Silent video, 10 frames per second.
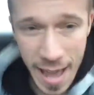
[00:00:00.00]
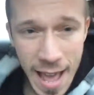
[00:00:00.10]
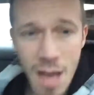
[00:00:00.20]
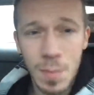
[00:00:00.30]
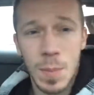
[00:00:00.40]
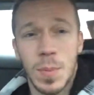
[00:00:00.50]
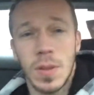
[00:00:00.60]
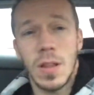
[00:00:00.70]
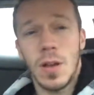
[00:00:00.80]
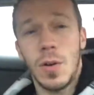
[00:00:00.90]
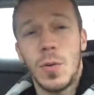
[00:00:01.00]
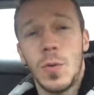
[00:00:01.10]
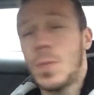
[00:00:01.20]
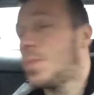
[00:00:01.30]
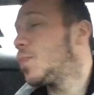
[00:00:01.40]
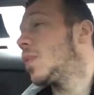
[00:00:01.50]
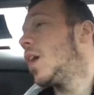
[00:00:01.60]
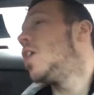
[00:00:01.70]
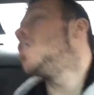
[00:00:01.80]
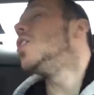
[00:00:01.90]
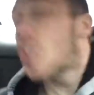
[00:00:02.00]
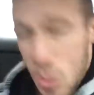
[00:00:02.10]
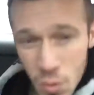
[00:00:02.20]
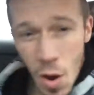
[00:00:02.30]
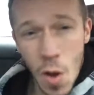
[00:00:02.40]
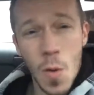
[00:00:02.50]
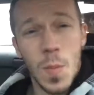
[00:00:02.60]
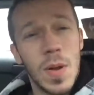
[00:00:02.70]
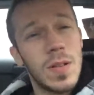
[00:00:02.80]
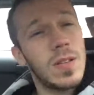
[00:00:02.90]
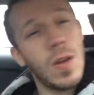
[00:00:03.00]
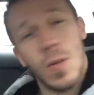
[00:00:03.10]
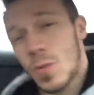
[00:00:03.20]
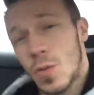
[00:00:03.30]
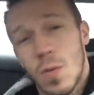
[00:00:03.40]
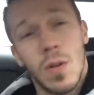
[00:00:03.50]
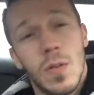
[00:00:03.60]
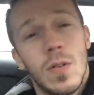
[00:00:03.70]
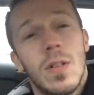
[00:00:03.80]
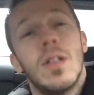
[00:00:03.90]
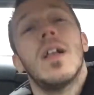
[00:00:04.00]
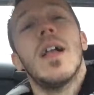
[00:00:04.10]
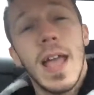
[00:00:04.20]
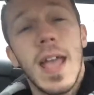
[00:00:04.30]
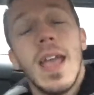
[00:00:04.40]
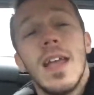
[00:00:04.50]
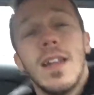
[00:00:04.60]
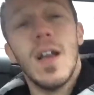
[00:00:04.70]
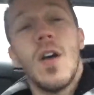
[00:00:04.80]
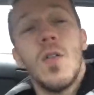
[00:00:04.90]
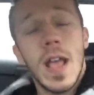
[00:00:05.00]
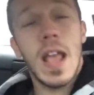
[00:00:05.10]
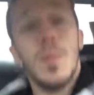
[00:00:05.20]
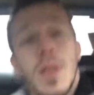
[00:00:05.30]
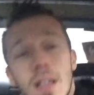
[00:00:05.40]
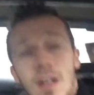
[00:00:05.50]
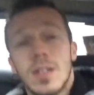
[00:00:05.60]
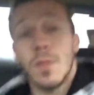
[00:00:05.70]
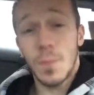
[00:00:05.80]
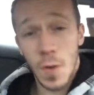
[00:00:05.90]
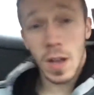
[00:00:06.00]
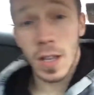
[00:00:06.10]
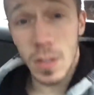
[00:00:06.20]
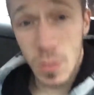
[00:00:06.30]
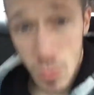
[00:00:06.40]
comment below. Scroll but don't troll. And don't hate me cause I'm fucking